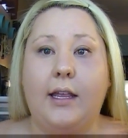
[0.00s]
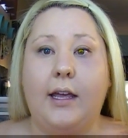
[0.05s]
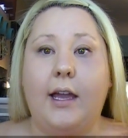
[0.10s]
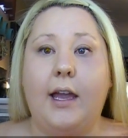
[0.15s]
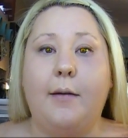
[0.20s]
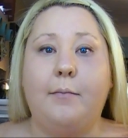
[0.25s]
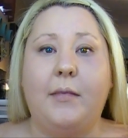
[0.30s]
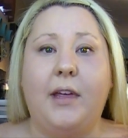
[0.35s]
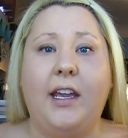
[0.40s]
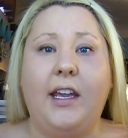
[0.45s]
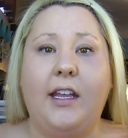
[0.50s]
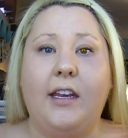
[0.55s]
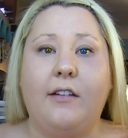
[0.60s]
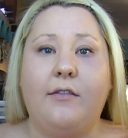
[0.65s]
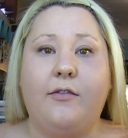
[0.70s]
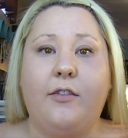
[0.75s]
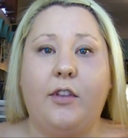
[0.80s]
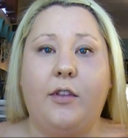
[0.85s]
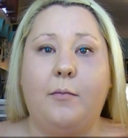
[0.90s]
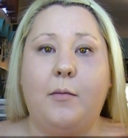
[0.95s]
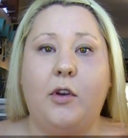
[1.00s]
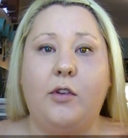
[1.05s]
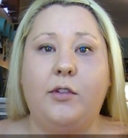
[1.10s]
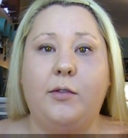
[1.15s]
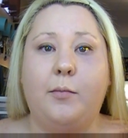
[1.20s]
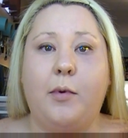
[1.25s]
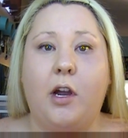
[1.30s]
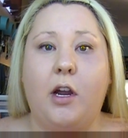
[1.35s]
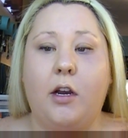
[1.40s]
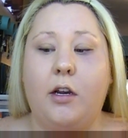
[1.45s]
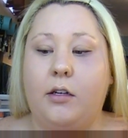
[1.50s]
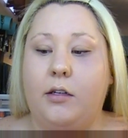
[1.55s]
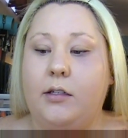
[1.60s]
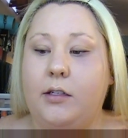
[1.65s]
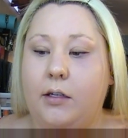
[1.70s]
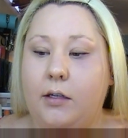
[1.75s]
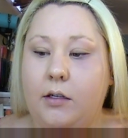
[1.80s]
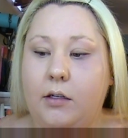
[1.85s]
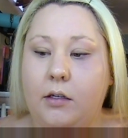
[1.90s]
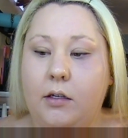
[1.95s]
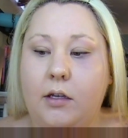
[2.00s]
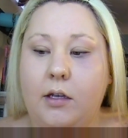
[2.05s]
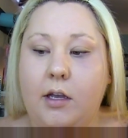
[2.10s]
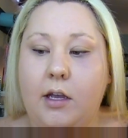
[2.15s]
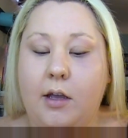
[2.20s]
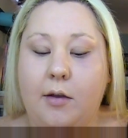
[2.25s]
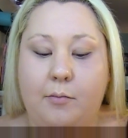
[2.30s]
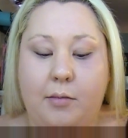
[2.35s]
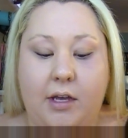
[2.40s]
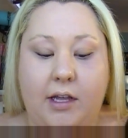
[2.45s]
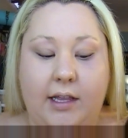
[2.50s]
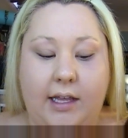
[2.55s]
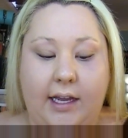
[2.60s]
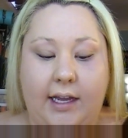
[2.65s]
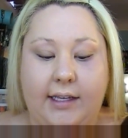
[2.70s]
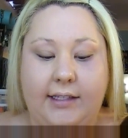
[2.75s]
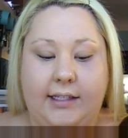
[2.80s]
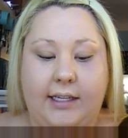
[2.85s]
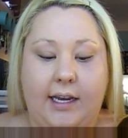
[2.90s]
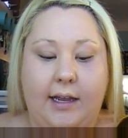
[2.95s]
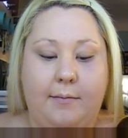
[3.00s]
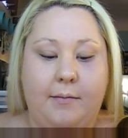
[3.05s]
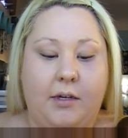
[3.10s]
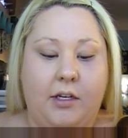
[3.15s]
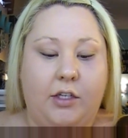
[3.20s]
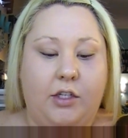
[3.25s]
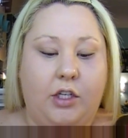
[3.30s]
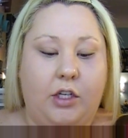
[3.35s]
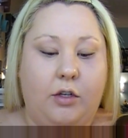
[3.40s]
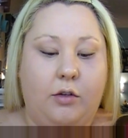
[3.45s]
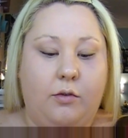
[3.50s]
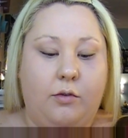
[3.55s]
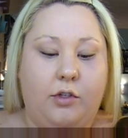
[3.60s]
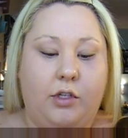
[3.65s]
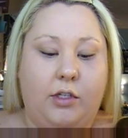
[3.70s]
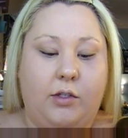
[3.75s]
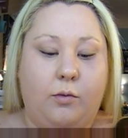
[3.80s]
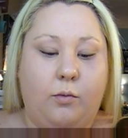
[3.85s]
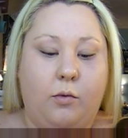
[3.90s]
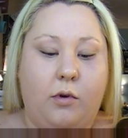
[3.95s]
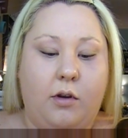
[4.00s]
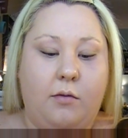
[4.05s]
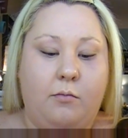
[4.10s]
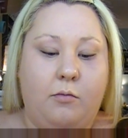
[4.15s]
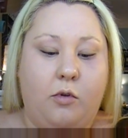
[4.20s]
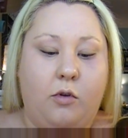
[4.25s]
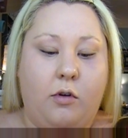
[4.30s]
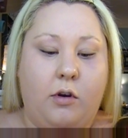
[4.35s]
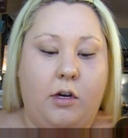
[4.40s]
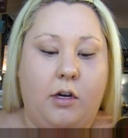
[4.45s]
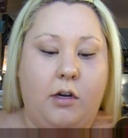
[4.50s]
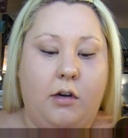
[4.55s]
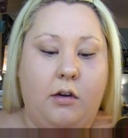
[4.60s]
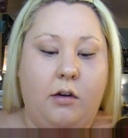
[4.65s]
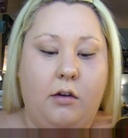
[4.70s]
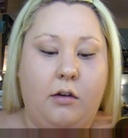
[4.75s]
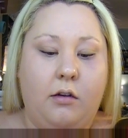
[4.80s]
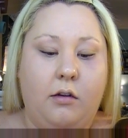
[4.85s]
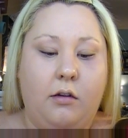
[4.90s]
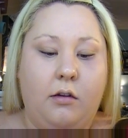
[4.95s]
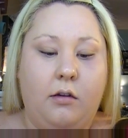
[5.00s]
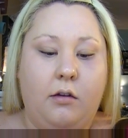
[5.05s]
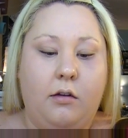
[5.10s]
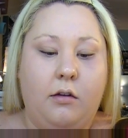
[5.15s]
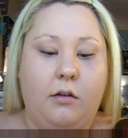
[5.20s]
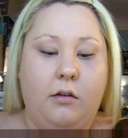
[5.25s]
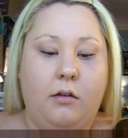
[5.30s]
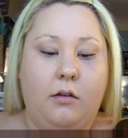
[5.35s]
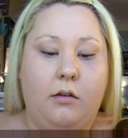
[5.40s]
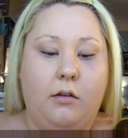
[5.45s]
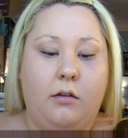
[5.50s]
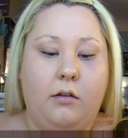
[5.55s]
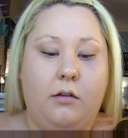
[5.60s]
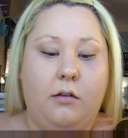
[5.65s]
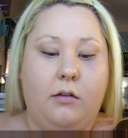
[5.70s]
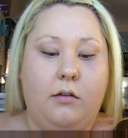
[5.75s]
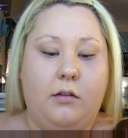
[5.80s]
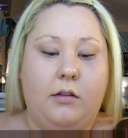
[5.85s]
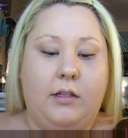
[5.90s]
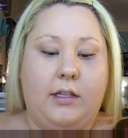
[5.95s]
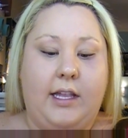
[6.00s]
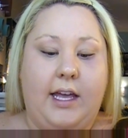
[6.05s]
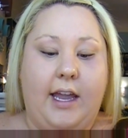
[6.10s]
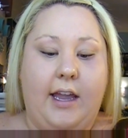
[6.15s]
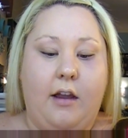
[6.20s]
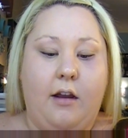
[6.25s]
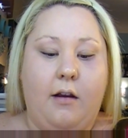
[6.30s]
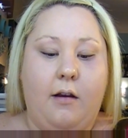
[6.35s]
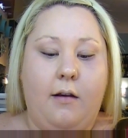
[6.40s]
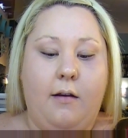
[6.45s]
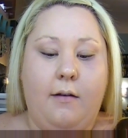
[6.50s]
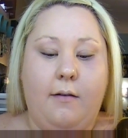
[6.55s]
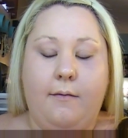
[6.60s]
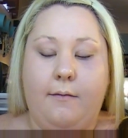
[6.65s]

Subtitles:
I'm liking it for the most part. But like I said, I'm going to do just one more layer